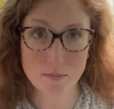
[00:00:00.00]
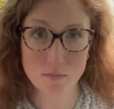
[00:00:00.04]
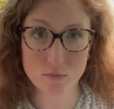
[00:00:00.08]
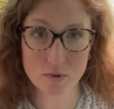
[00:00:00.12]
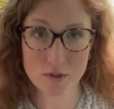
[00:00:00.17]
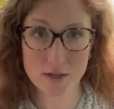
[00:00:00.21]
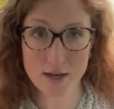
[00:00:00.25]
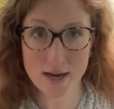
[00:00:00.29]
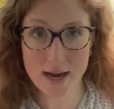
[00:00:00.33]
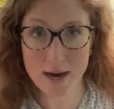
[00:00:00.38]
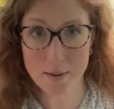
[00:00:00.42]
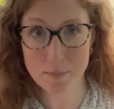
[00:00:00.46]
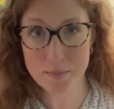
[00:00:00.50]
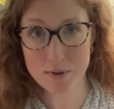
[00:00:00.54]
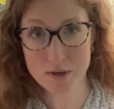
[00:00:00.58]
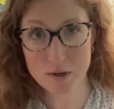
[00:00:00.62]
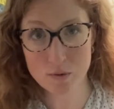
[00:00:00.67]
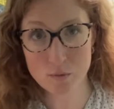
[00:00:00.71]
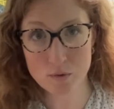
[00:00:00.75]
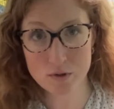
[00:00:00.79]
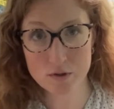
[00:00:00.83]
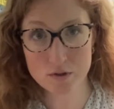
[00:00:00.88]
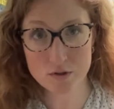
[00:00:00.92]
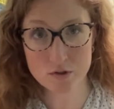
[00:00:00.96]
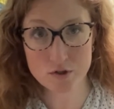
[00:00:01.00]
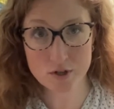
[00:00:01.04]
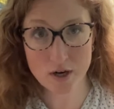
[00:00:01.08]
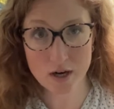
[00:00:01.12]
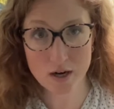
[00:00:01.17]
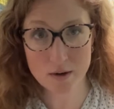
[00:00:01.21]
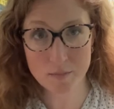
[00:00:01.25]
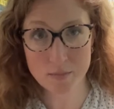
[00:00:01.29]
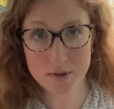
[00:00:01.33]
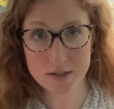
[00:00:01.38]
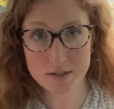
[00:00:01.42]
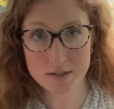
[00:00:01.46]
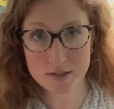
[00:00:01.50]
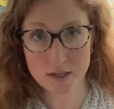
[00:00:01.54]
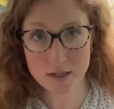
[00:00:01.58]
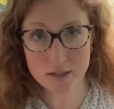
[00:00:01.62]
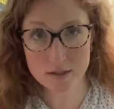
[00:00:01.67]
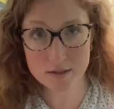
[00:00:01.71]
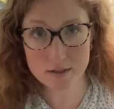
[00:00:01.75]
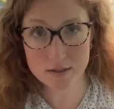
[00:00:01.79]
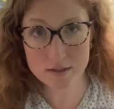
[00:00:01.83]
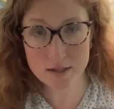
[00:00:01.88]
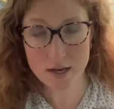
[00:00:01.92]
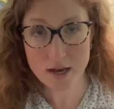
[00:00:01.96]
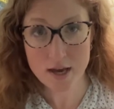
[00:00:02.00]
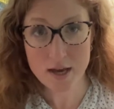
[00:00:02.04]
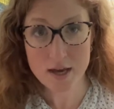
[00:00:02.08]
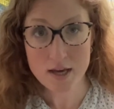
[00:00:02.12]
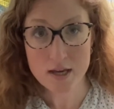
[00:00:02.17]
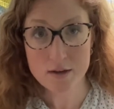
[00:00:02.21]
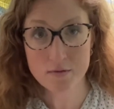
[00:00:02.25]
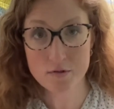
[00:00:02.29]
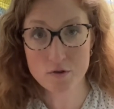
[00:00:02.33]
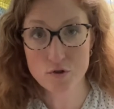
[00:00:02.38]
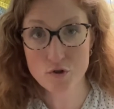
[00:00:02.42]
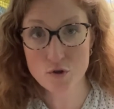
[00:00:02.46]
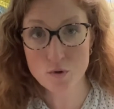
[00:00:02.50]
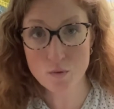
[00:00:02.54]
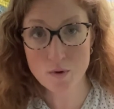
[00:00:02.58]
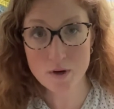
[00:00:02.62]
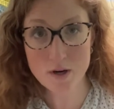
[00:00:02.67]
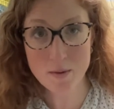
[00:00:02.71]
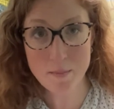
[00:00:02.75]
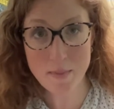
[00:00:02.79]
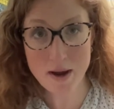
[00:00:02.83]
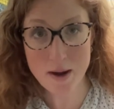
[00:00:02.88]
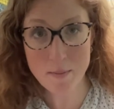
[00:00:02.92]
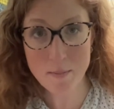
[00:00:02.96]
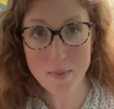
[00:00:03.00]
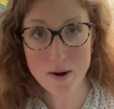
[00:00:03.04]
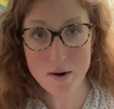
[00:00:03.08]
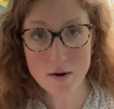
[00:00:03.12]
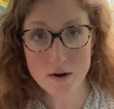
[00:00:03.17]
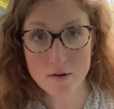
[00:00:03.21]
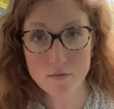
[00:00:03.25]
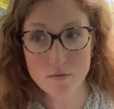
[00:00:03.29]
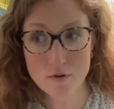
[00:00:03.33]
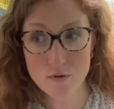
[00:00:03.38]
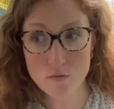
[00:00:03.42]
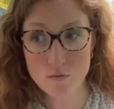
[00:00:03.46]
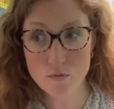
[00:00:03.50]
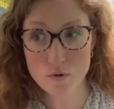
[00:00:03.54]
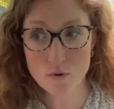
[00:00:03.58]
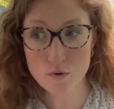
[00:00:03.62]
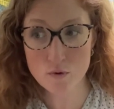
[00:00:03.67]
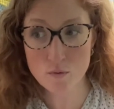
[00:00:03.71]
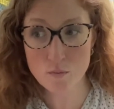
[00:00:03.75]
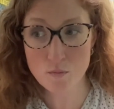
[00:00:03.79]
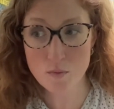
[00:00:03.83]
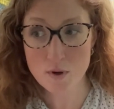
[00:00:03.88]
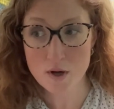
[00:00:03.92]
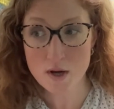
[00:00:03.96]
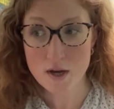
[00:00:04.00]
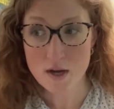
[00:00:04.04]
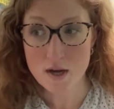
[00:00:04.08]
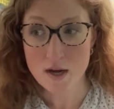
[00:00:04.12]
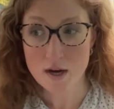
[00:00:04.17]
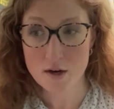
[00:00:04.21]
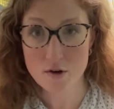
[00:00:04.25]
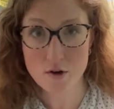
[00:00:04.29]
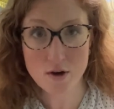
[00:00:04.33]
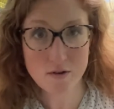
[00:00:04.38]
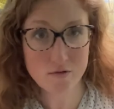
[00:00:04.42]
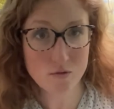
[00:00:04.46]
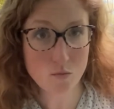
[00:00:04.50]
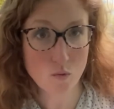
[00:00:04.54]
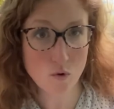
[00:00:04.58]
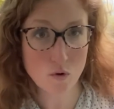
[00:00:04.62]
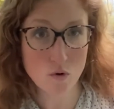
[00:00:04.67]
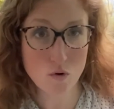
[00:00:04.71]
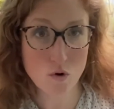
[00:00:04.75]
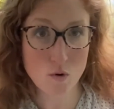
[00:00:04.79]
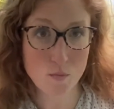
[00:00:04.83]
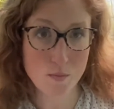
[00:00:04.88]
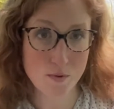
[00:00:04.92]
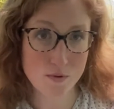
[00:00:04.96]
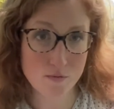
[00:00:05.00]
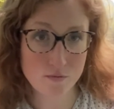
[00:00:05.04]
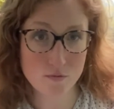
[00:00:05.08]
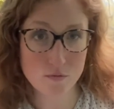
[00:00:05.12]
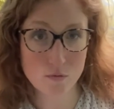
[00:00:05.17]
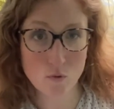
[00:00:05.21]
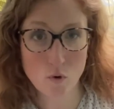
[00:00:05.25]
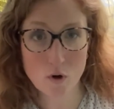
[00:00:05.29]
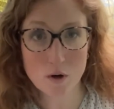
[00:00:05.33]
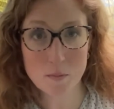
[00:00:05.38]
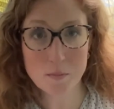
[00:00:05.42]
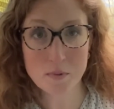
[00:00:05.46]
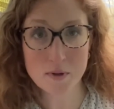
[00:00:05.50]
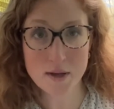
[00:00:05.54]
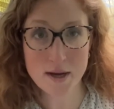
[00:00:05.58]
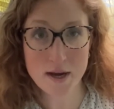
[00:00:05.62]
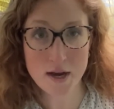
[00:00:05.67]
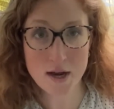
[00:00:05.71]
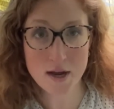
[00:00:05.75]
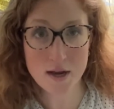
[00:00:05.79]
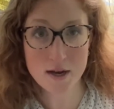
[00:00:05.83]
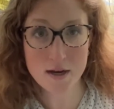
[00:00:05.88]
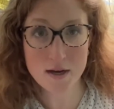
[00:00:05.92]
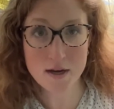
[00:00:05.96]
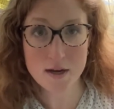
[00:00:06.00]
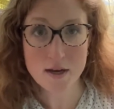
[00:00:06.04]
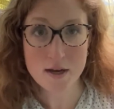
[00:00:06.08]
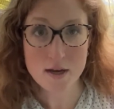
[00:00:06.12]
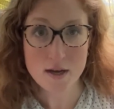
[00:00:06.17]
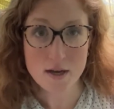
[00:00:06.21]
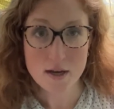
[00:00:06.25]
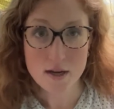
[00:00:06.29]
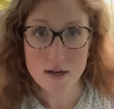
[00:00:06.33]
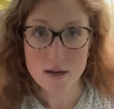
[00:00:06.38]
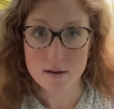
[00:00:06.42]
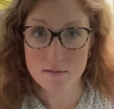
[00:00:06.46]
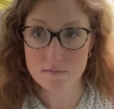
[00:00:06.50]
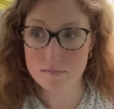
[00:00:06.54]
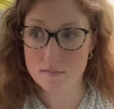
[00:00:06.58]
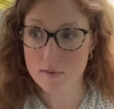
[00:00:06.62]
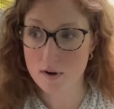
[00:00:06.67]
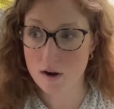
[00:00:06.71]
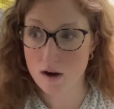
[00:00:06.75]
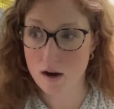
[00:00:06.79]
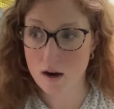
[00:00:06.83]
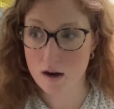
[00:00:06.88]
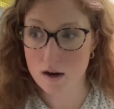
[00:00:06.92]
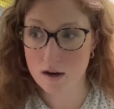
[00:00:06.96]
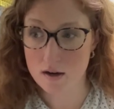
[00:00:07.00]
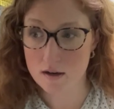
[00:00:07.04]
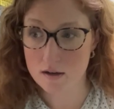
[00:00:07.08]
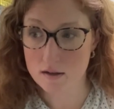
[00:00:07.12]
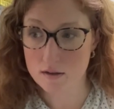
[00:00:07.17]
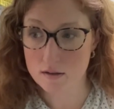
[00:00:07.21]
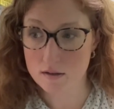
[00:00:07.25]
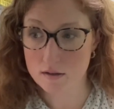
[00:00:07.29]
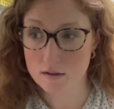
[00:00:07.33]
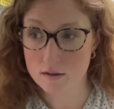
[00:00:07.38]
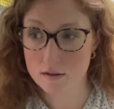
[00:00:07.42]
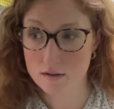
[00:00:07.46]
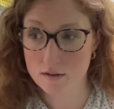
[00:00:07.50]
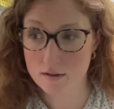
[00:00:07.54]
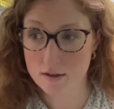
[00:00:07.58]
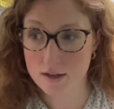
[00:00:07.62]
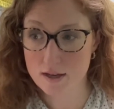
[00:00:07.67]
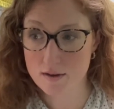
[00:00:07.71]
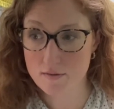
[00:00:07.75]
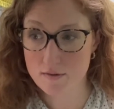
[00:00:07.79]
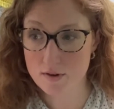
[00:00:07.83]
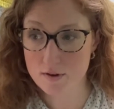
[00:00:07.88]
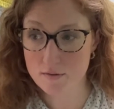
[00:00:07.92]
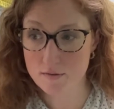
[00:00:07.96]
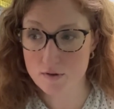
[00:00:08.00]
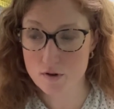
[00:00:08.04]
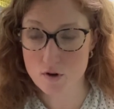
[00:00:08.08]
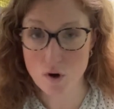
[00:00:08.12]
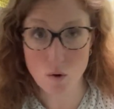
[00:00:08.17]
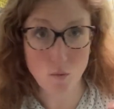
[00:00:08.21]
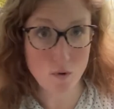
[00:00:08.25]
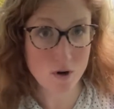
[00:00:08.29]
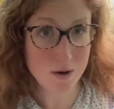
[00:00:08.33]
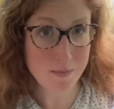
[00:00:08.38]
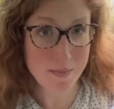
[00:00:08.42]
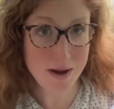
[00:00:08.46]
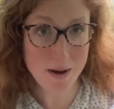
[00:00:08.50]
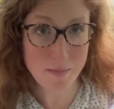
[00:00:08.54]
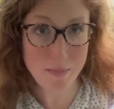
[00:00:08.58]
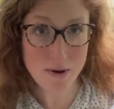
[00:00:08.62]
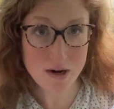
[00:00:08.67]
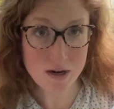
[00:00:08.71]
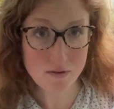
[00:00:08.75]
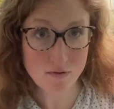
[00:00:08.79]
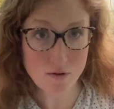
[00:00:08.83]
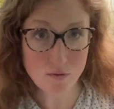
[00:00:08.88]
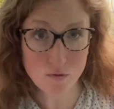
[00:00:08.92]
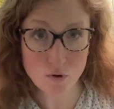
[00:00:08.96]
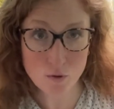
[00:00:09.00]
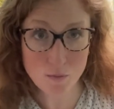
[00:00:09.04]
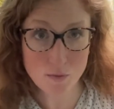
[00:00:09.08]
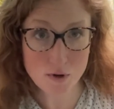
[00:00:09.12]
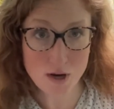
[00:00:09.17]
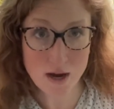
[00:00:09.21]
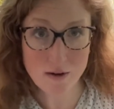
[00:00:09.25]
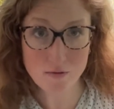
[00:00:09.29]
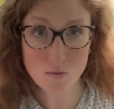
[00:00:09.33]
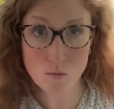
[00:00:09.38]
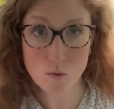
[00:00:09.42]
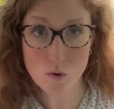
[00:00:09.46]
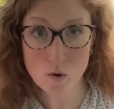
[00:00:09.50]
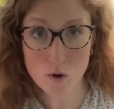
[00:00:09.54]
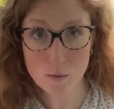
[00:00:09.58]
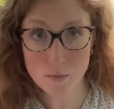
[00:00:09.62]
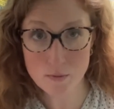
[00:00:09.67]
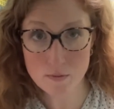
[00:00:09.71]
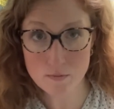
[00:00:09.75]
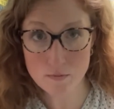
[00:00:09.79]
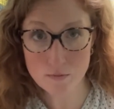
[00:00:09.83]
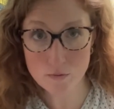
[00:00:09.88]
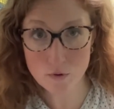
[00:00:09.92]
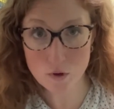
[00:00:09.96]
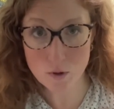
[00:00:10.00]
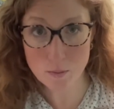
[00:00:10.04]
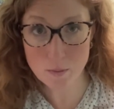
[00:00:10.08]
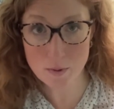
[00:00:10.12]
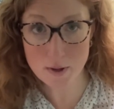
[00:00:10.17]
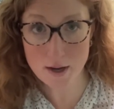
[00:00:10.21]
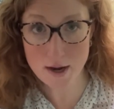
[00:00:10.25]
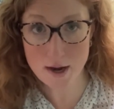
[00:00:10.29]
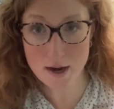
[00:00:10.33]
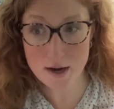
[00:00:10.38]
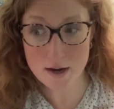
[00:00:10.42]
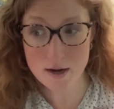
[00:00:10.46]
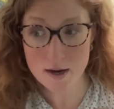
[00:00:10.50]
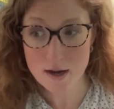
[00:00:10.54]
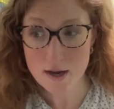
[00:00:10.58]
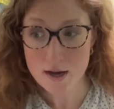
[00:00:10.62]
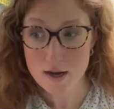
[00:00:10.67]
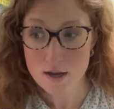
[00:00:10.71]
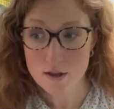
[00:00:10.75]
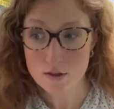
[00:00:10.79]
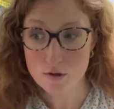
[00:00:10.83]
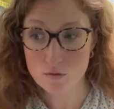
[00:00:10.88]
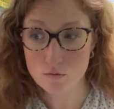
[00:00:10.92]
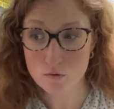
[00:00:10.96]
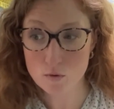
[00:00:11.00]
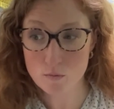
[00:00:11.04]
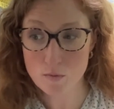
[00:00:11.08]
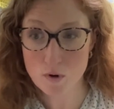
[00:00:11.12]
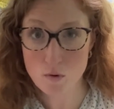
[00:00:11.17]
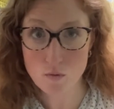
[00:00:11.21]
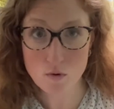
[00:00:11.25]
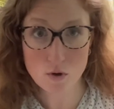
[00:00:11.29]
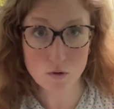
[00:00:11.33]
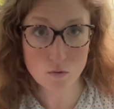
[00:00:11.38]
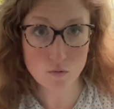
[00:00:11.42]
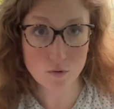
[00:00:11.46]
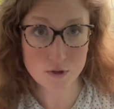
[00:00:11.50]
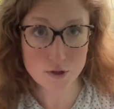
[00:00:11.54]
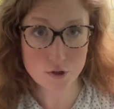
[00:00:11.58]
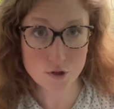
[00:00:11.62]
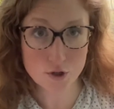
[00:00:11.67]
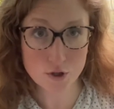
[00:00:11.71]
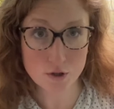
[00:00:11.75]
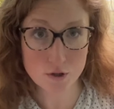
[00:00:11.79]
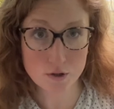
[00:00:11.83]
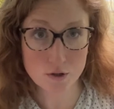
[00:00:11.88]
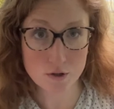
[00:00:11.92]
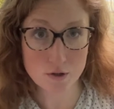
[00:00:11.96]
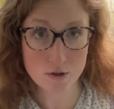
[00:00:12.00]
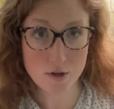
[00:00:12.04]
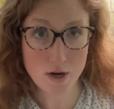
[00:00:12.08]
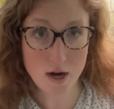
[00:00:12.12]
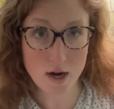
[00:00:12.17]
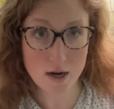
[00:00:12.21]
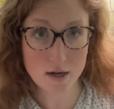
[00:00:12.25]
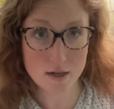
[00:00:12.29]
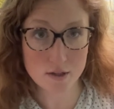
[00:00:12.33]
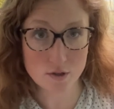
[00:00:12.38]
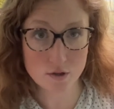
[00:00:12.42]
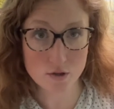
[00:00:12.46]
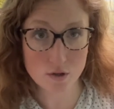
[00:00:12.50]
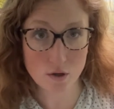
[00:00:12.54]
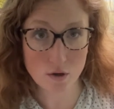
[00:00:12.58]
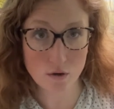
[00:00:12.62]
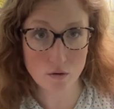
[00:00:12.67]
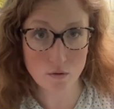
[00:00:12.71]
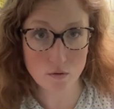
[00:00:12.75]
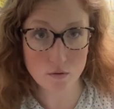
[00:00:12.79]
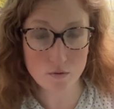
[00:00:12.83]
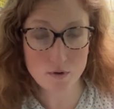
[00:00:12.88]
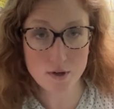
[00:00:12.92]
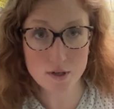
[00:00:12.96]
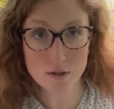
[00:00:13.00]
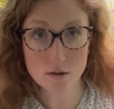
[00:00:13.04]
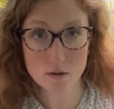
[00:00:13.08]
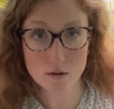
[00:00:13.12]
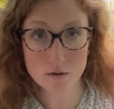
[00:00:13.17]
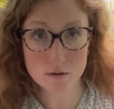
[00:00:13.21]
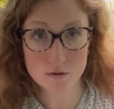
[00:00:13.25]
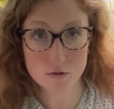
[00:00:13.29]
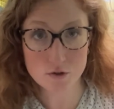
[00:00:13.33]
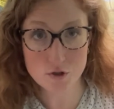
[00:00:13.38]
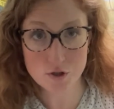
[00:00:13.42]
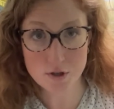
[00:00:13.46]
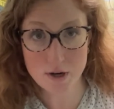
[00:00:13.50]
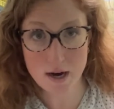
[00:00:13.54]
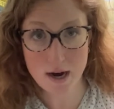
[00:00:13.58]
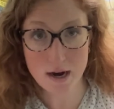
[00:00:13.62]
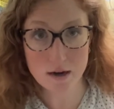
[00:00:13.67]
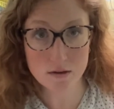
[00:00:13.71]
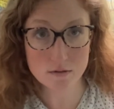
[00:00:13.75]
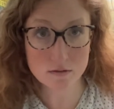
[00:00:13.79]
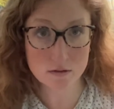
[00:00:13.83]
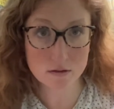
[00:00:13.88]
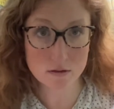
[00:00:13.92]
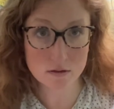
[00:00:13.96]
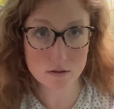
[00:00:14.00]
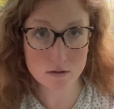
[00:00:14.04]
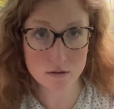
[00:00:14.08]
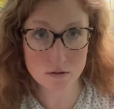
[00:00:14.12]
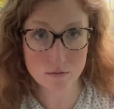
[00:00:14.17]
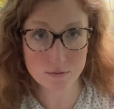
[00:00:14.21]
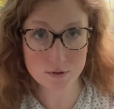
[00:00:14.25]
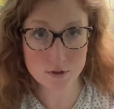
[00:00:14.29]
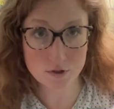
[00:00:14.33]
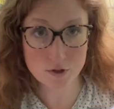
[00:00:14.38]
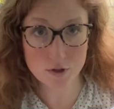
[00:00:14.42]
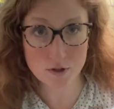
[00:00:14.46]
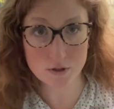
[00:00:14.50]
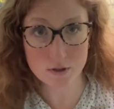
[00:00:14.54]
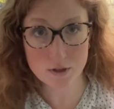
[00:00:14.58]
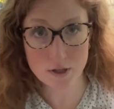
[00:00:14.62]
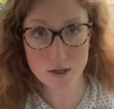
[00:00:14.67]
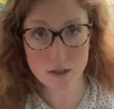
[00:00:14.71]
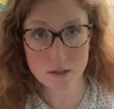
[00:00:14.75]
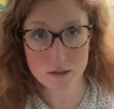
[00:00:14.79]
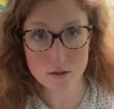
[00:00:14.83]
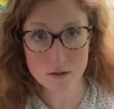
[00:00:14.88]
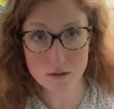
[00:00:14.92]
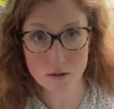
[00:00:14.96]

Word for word: really happy with the job it does. If you do wanna map out every room and you have a more open floor plan, uh, even if you don't want to map out every room and you have a more open floor plan, the Roomba will return on its own. It learns your house and it'll return on its